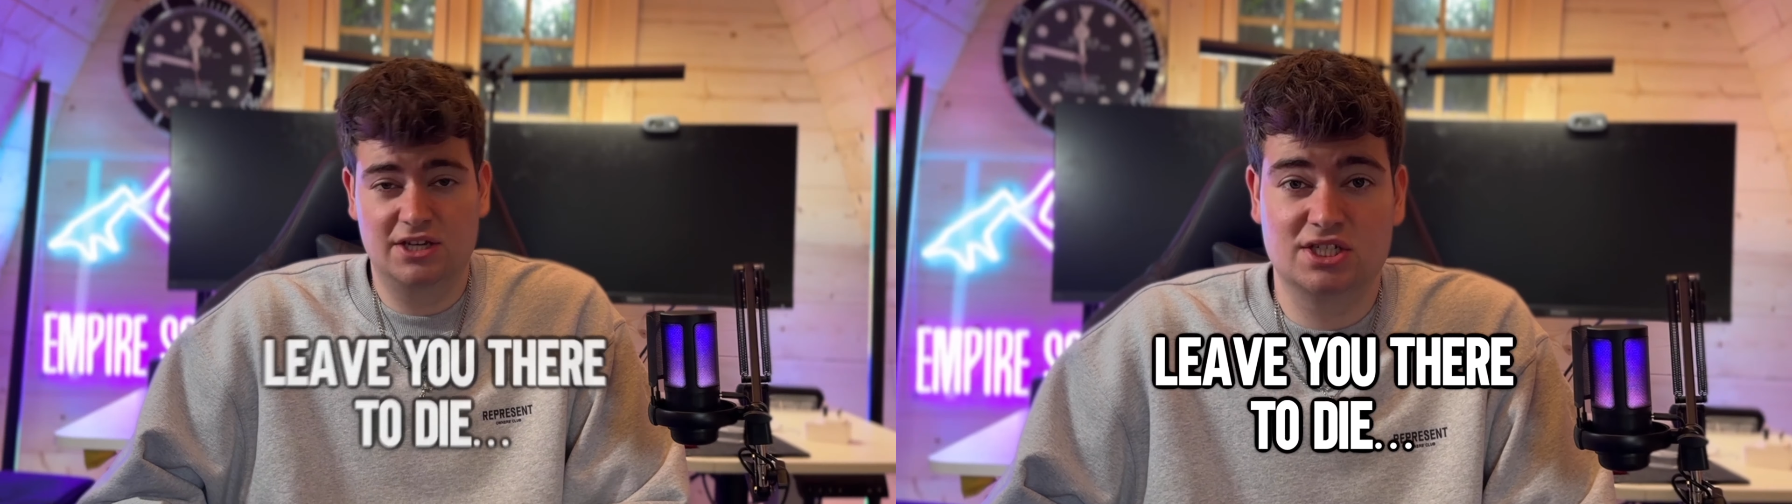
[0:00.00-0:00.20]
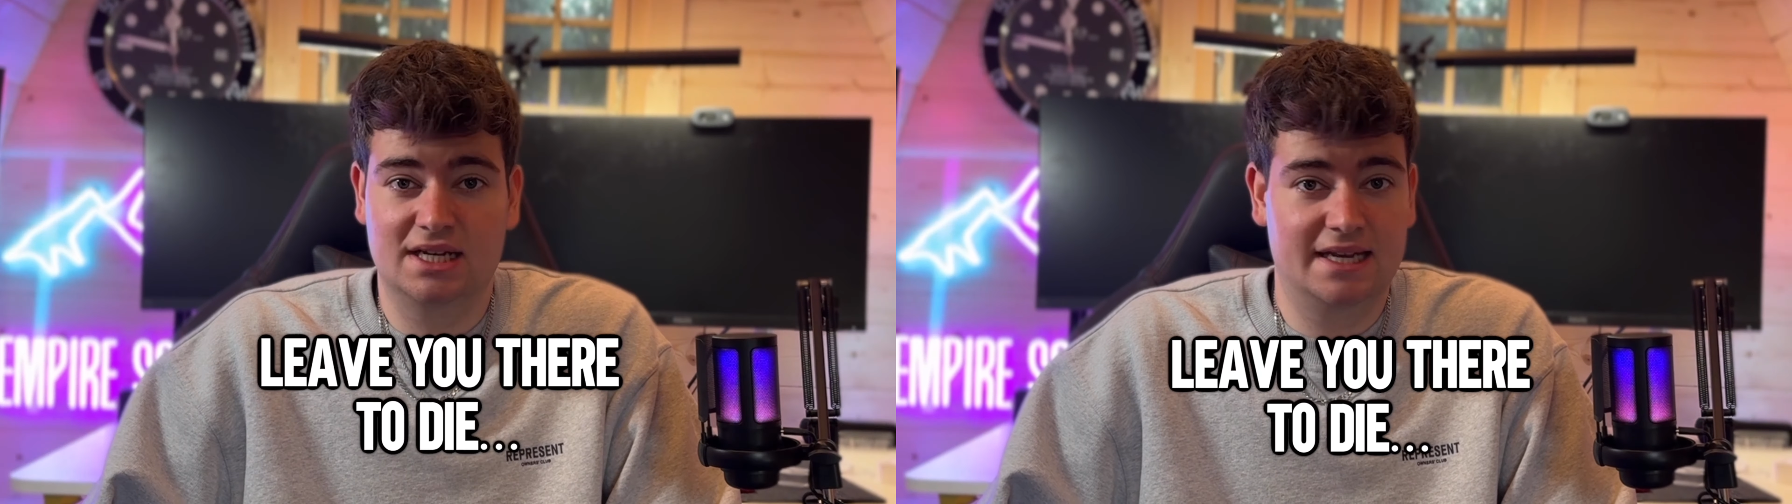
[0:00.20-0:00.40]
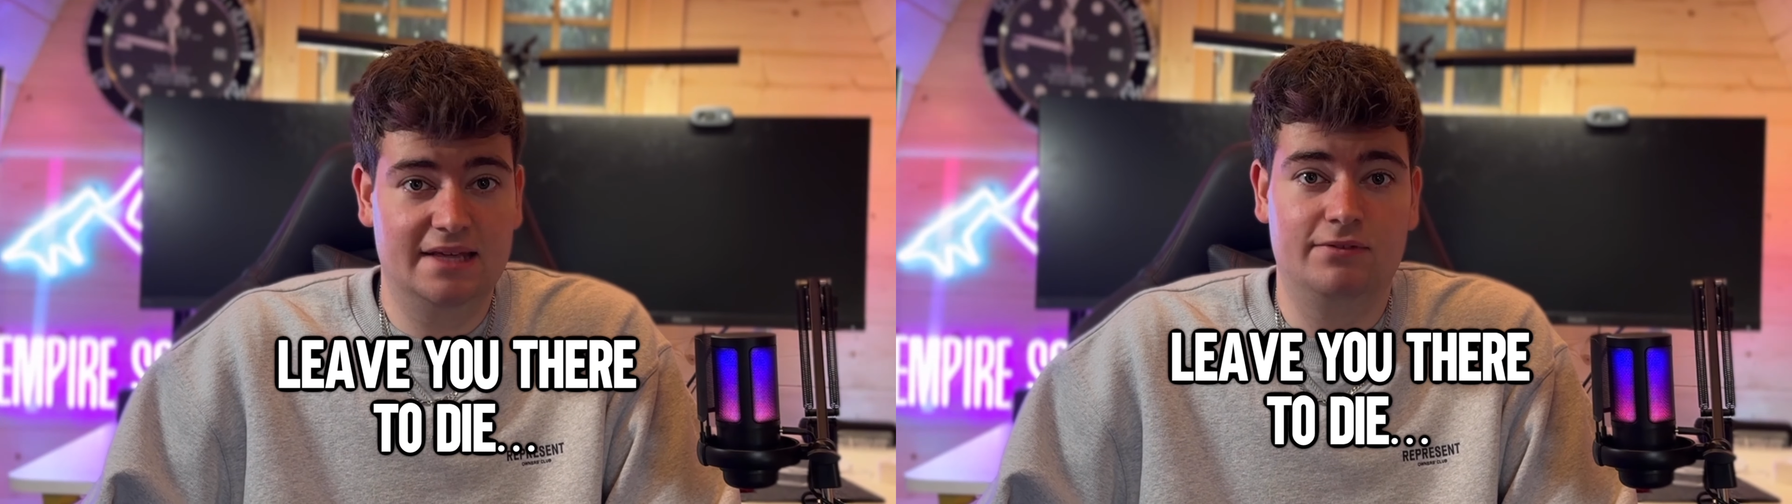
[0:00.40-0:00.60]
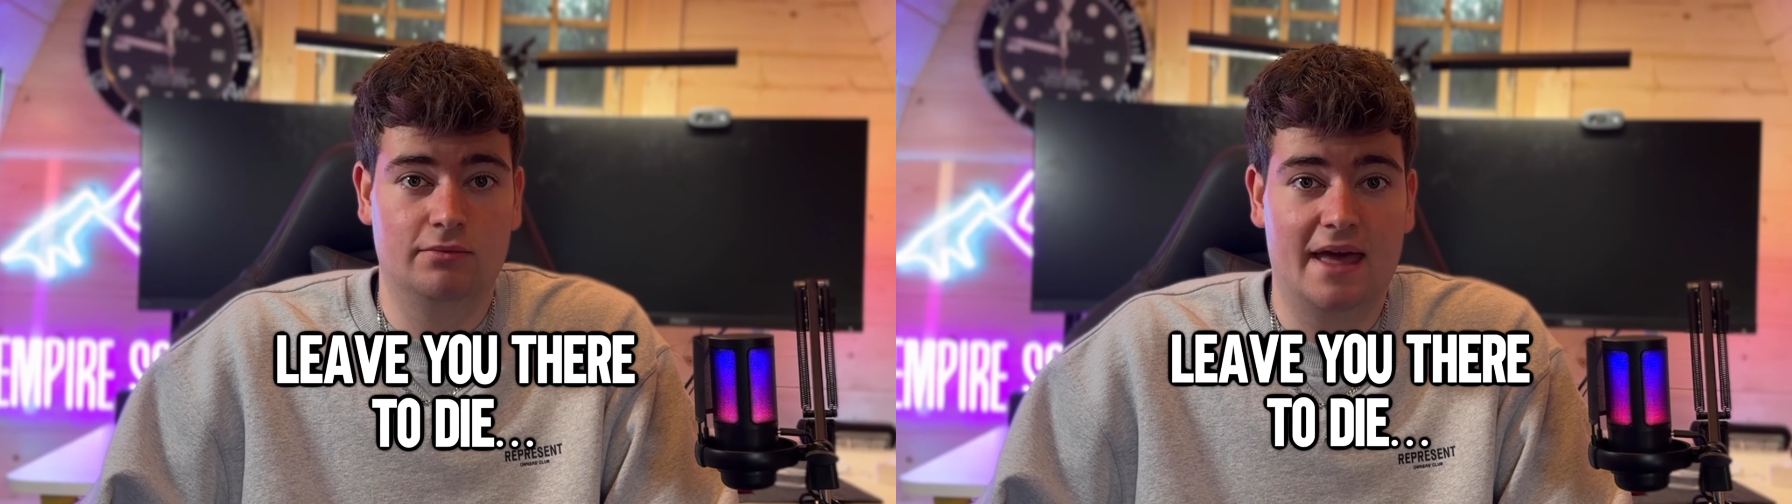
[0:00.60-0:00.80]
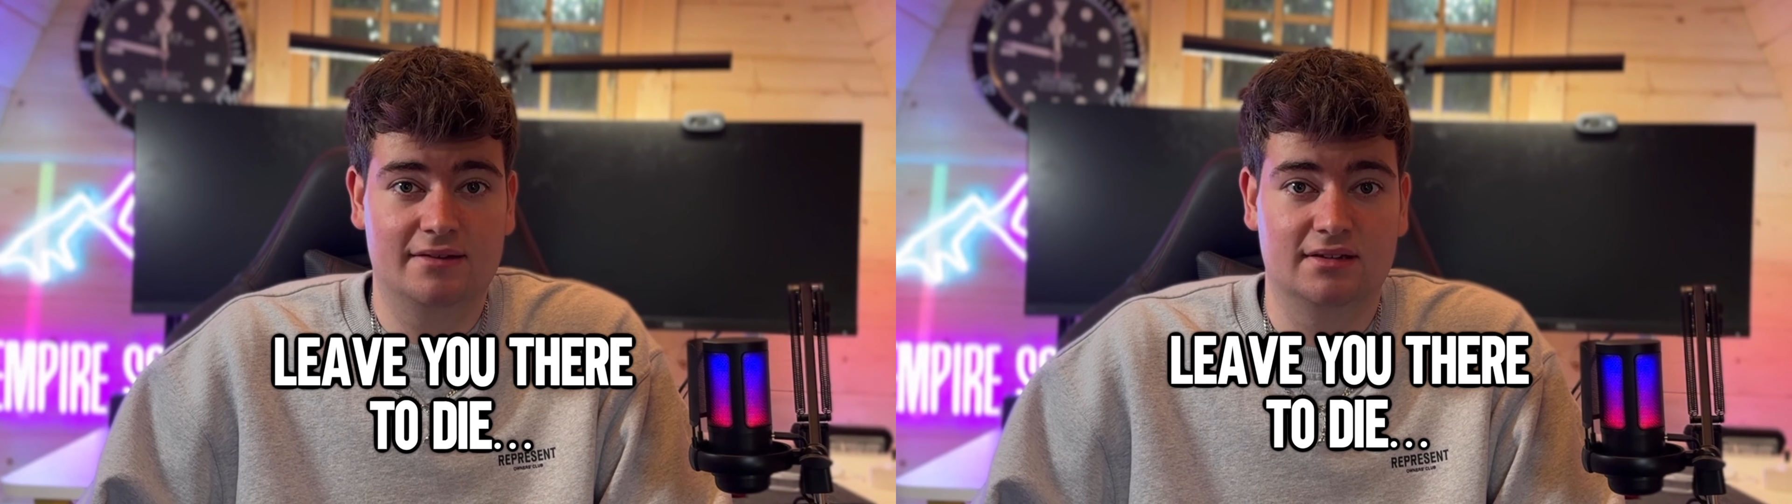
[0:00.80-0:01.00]
they just leave
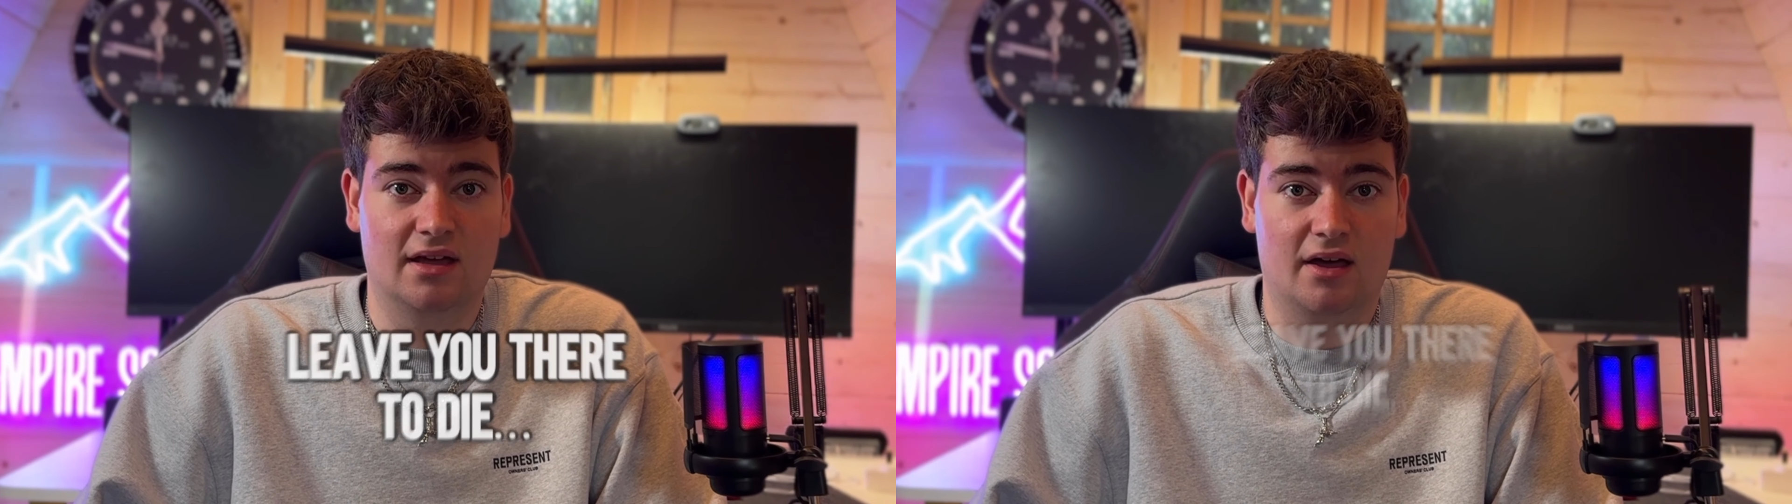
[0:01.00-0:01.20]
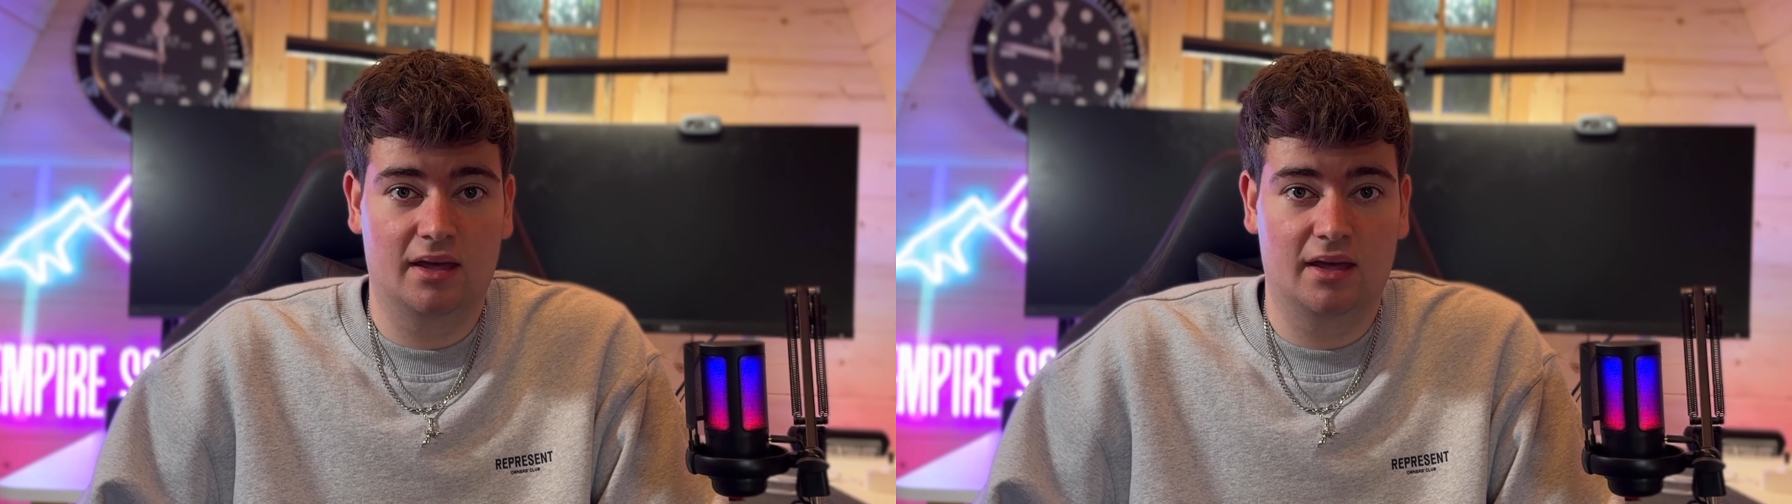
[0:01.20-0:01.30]
you there to die.